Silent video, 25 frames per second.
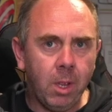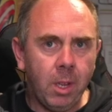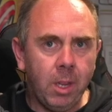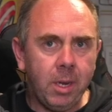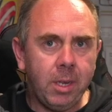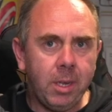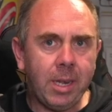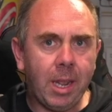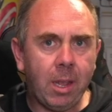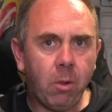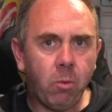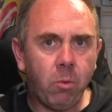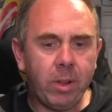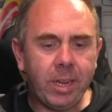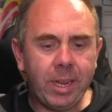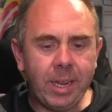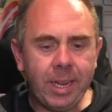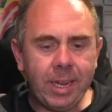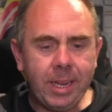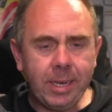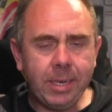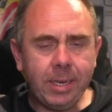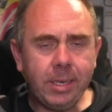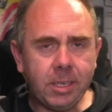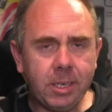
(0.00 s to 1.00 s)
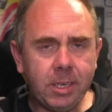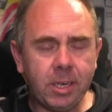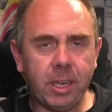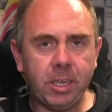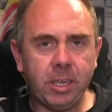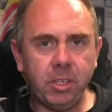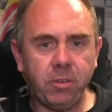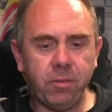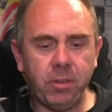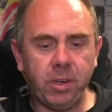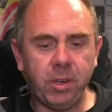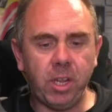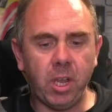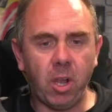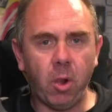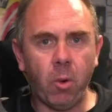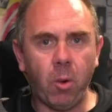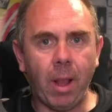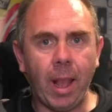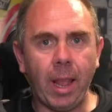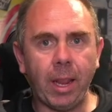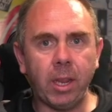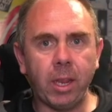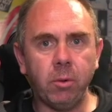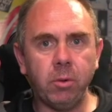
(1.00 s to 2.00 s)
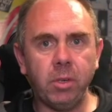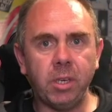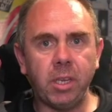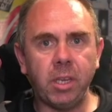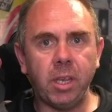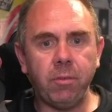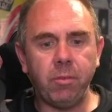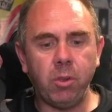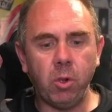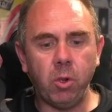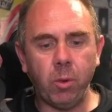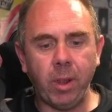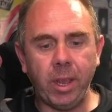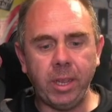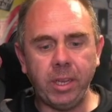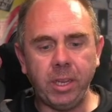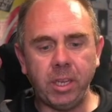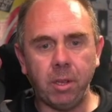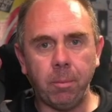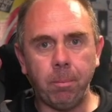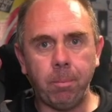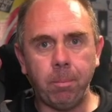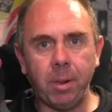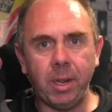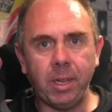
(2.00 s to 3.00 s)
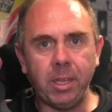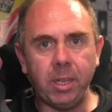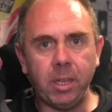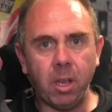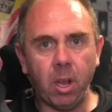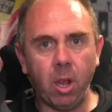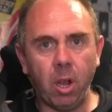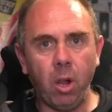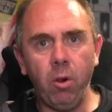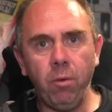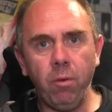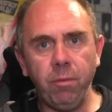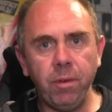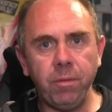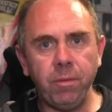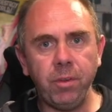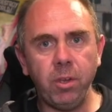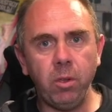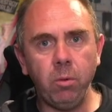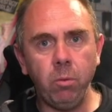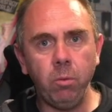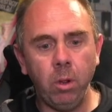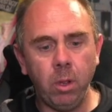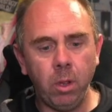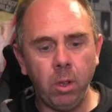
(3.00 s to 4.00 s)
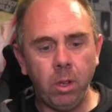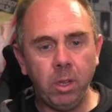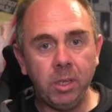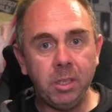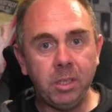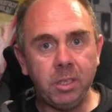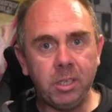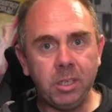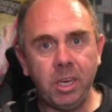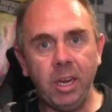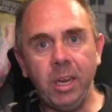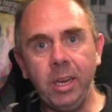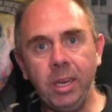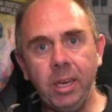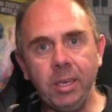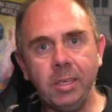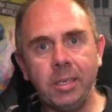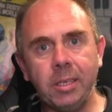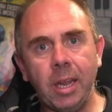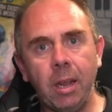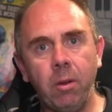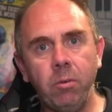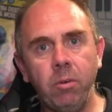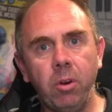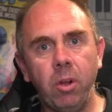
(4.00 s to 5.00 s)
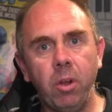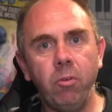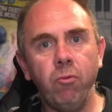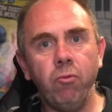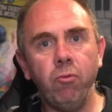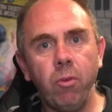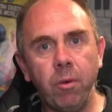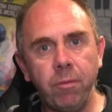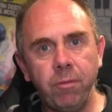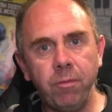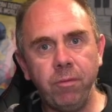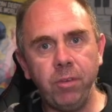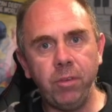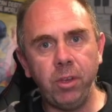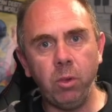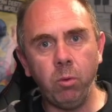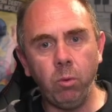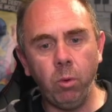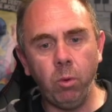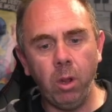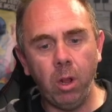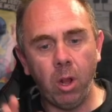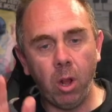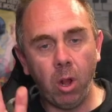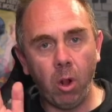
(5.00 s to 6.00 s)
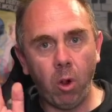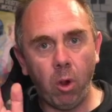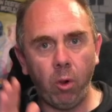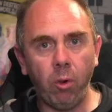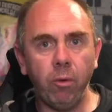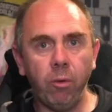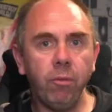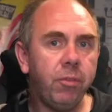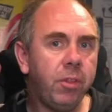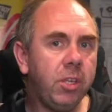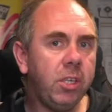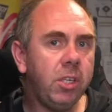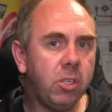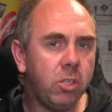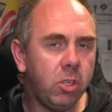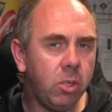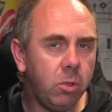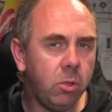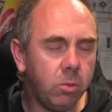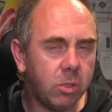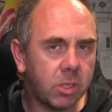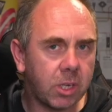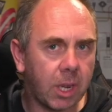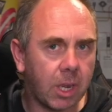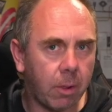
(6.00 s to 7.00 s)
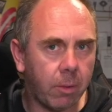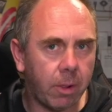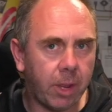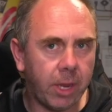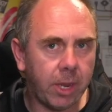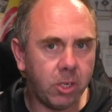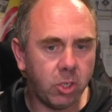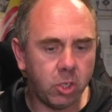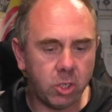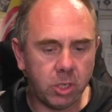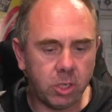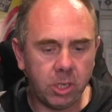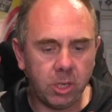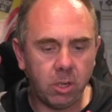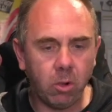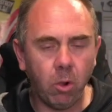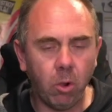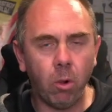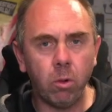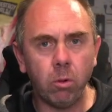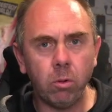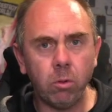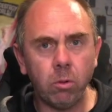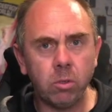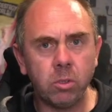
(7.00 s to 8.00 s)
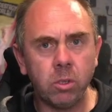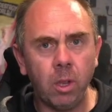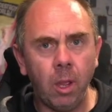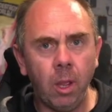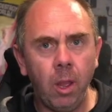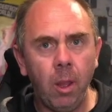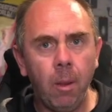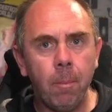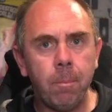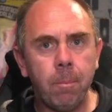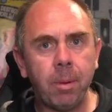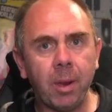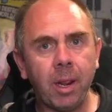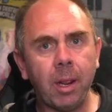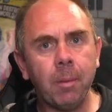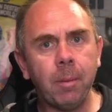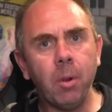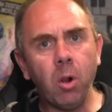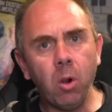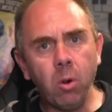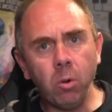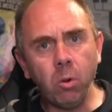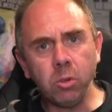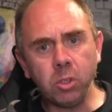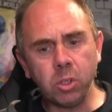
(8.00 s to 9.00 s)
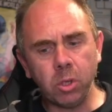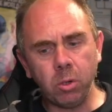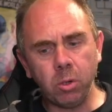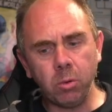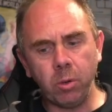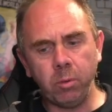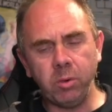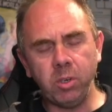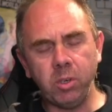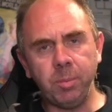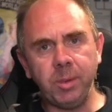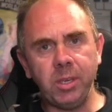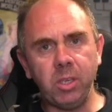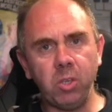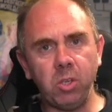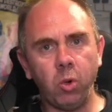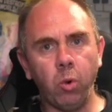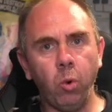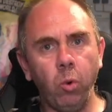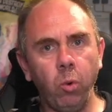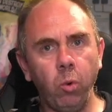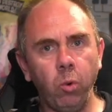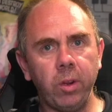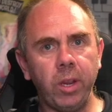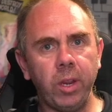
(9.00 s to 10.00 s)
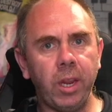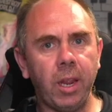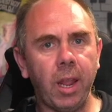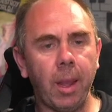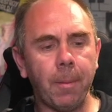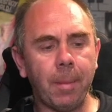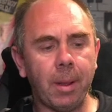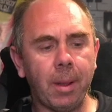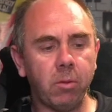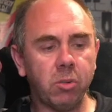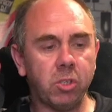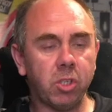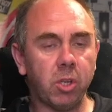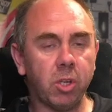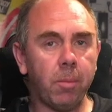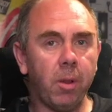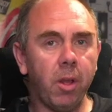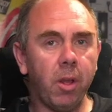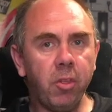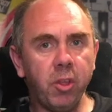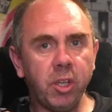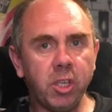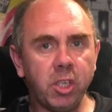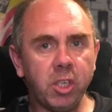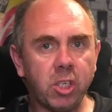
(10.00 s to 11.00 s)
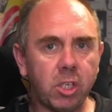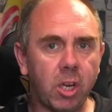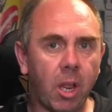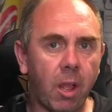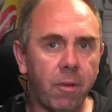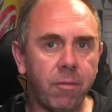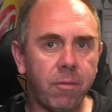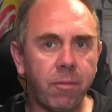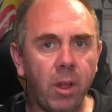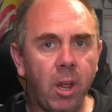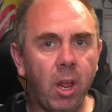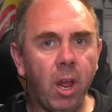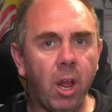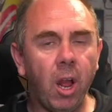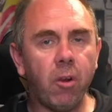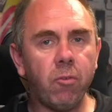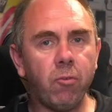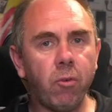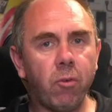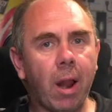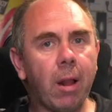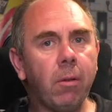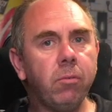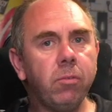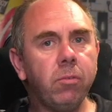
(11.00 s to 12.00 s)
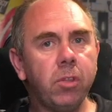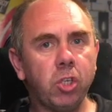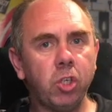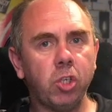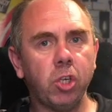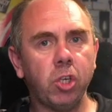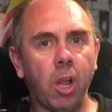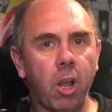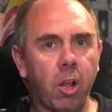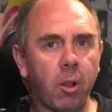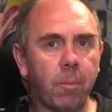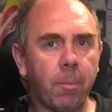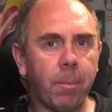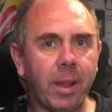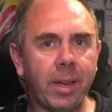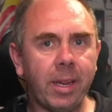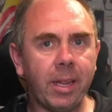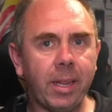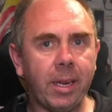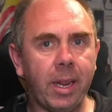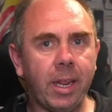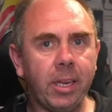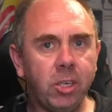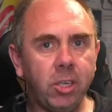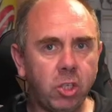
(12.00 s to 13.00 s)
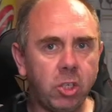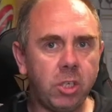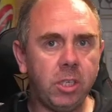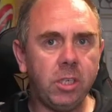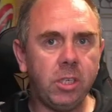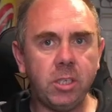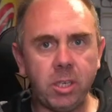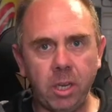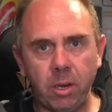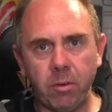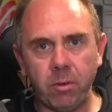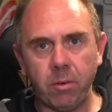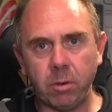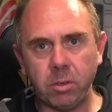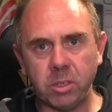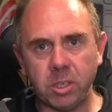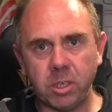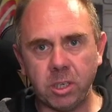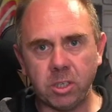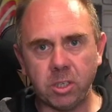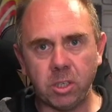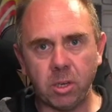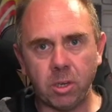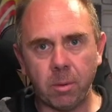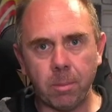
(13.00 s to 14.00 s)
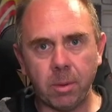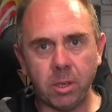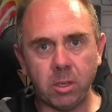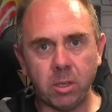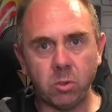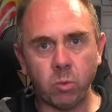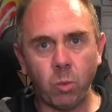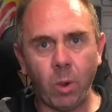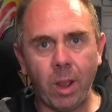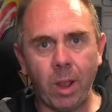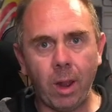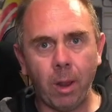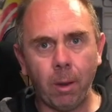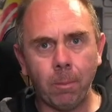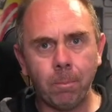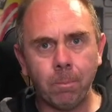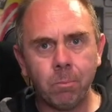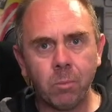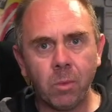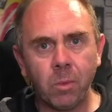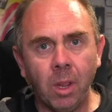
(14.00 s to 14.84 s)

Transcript: Now, in today's video, I'm going to give you a complete overview, tear down and review of these new Scout HD goggles, but I'm also going to be talking about some other stuff around the Shark Byte and HD Zero system as well.